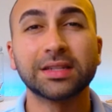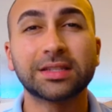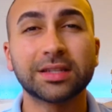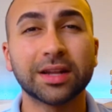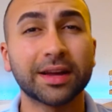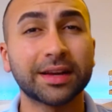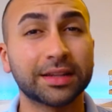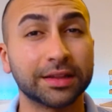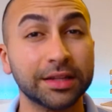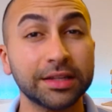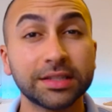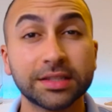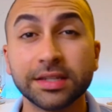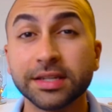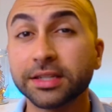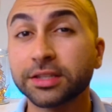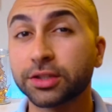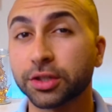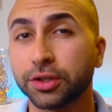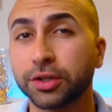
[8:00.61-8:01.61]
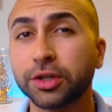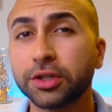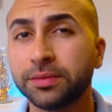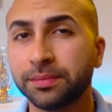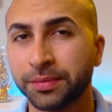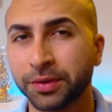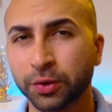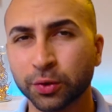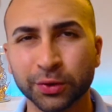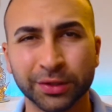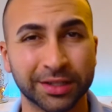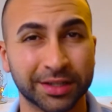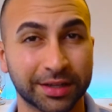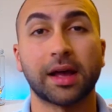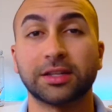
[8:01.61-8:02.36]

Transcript: It's like listening to good music.